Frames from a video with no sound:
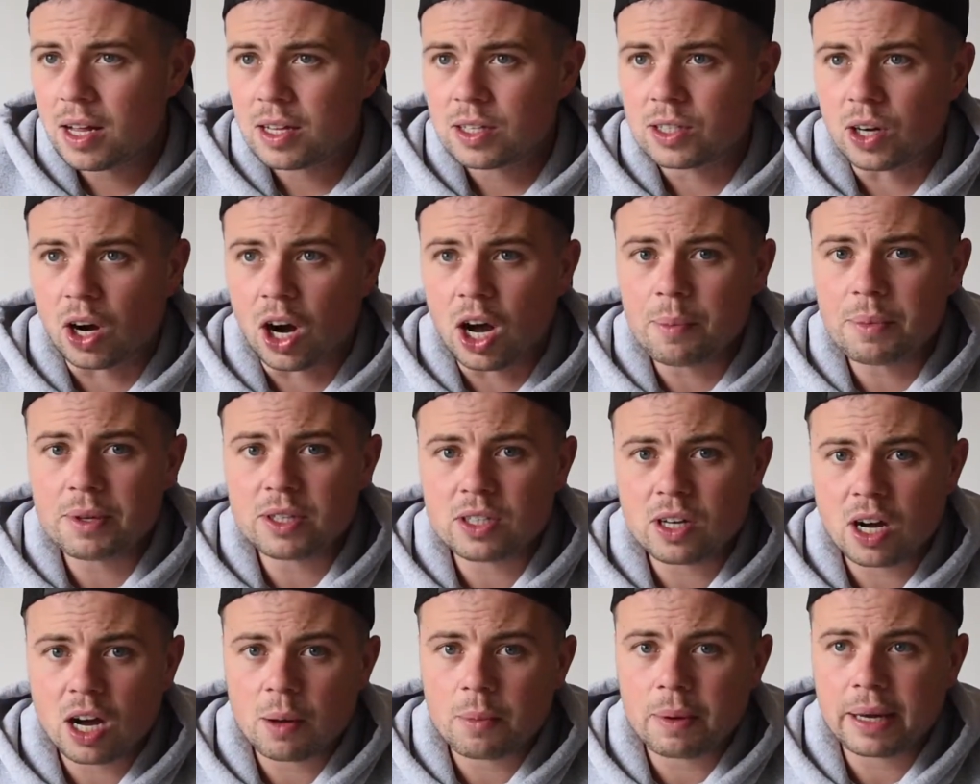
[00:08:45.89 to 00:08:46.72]
Time and
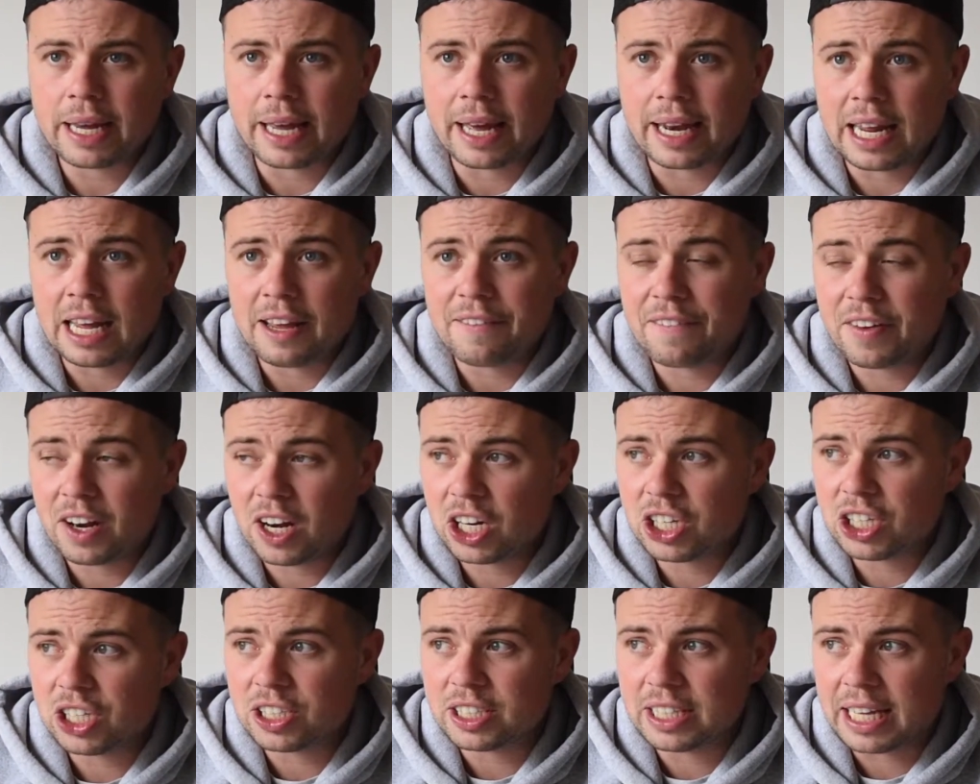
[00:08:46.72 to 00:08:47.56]
time again, he
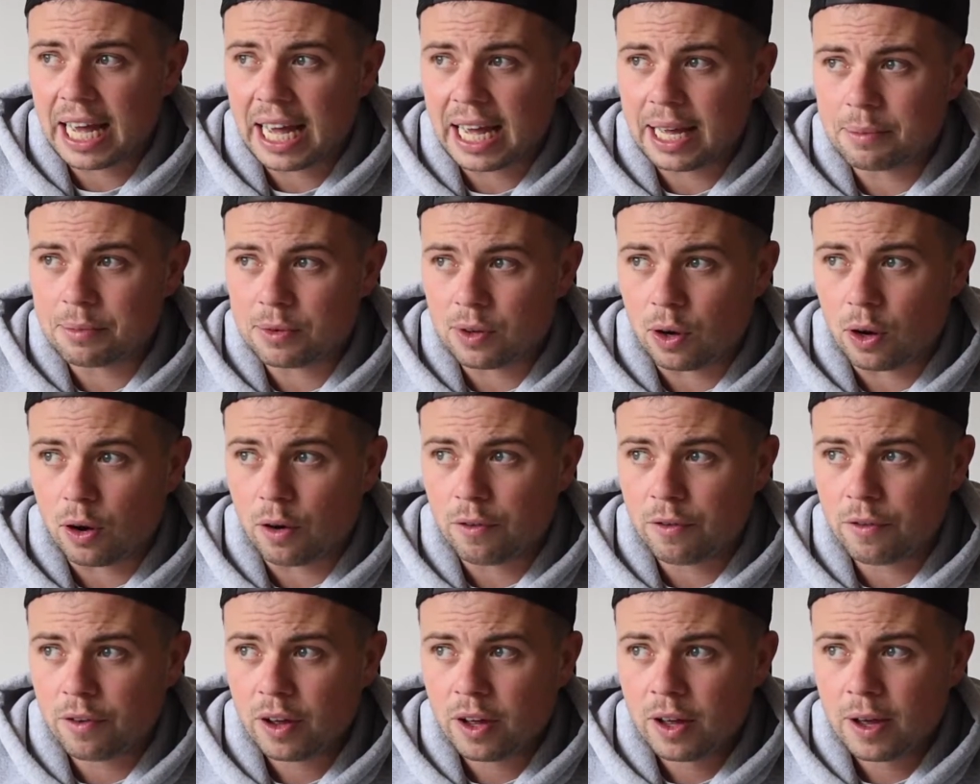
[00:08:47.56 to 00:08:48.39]
finishes games
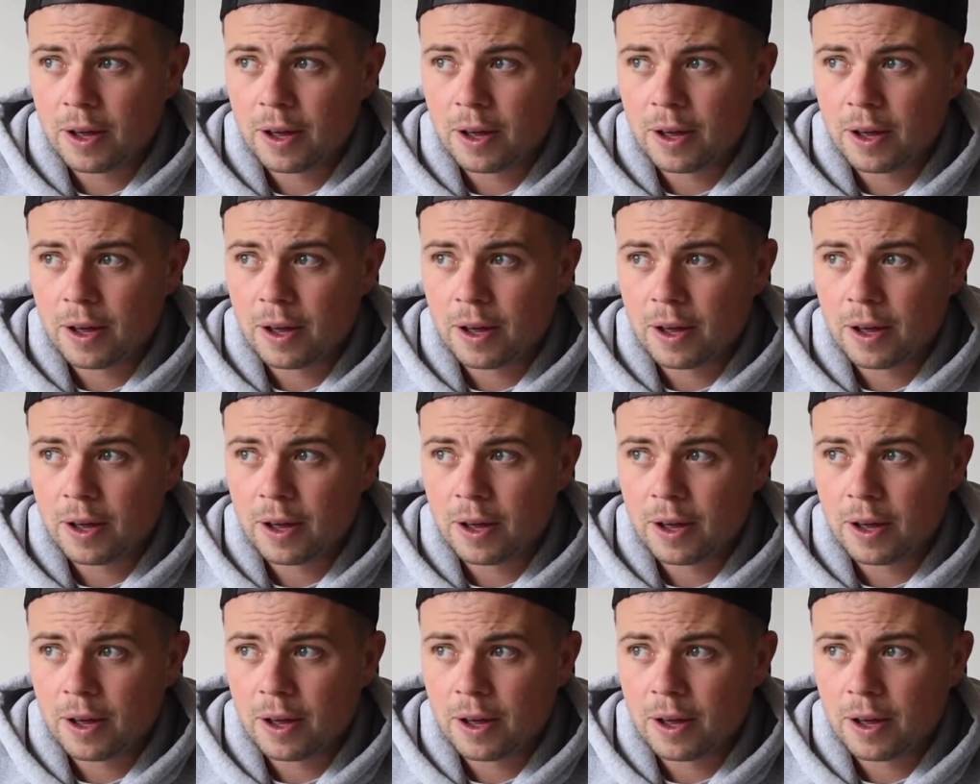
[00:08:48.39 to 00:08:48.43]
off.